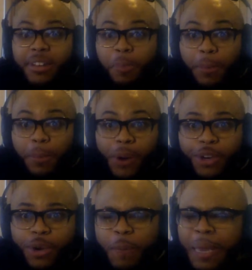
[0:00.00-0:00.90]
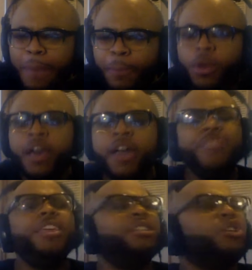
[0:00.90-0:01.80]
to put pressure on people.
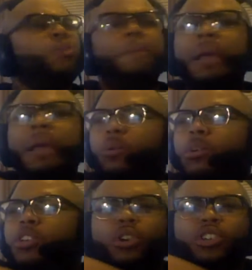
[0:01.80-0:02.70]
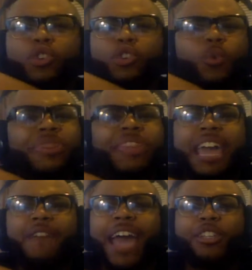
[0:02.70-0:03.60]
This is what people resort to when
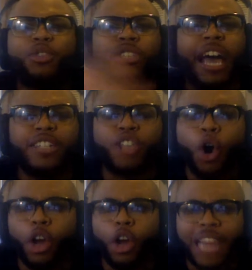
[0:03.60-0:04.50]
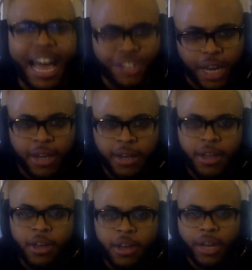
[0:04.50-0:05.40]
they have exercised all logic.
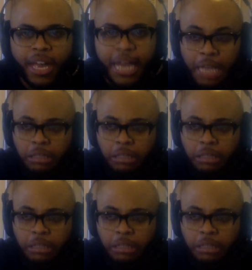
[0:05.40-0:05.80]
Okay?